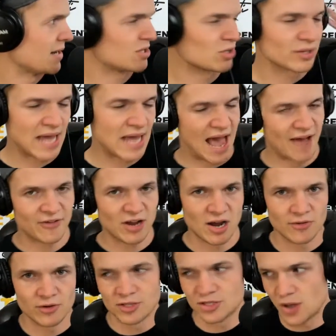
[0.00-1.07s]
It's only half
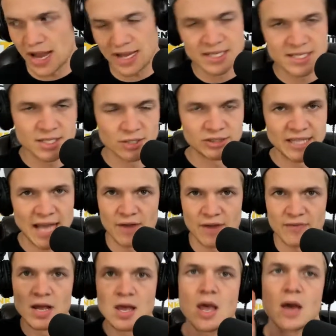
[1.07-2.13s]
covered, so I can still see out of
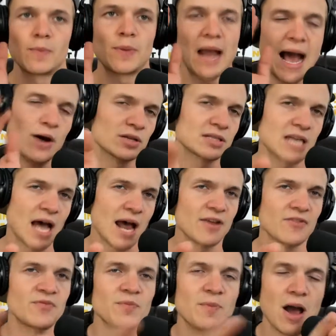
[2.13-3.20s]
it. But outside
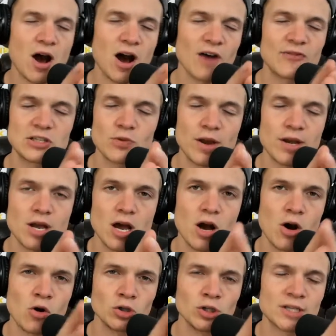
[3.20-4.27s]
of my office
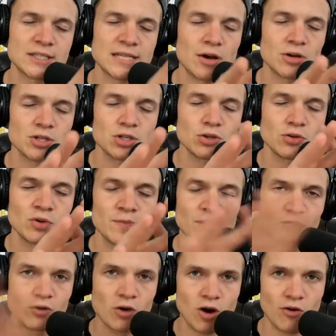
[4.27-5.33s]
window looks out into a
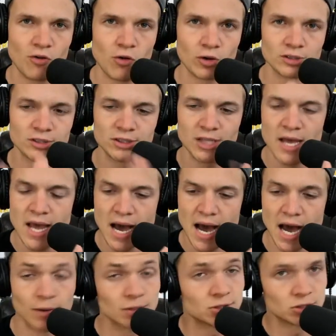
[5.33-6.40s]
beautiful golf course,
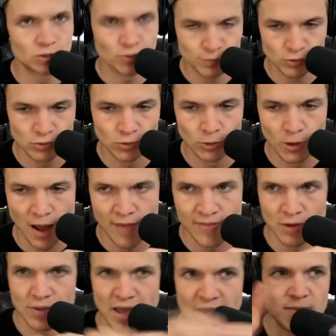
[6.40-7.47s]
which is super cool. And then
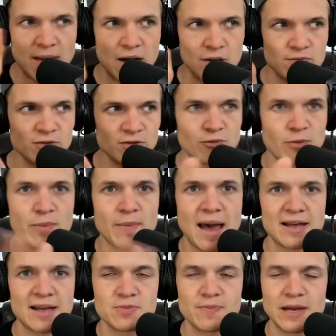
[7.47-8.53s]
we have a mountain view from the
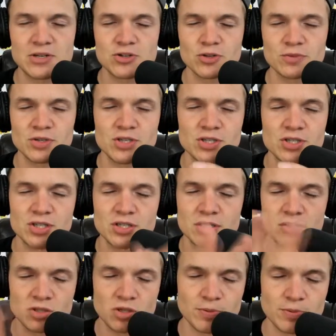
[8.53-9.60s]
master bedroom, which is just
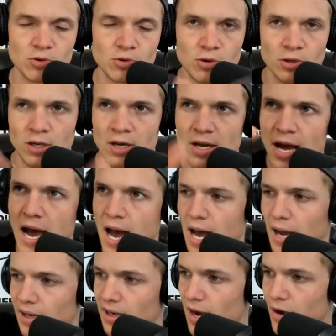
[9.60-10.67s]
super cool,
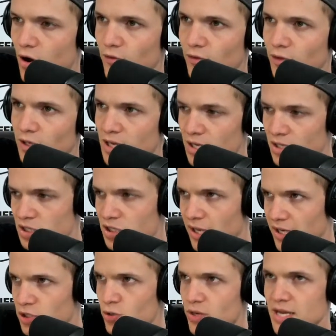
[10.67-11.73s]
kind of overlooking. It's
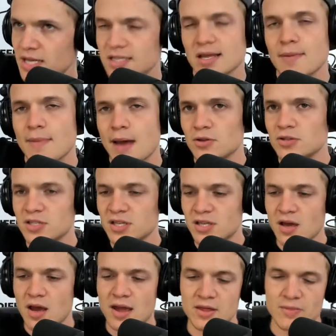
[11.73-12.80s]
like trees and then mountains in
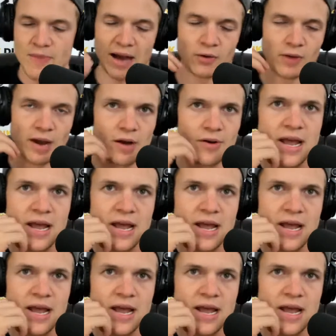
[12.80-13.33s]
the background.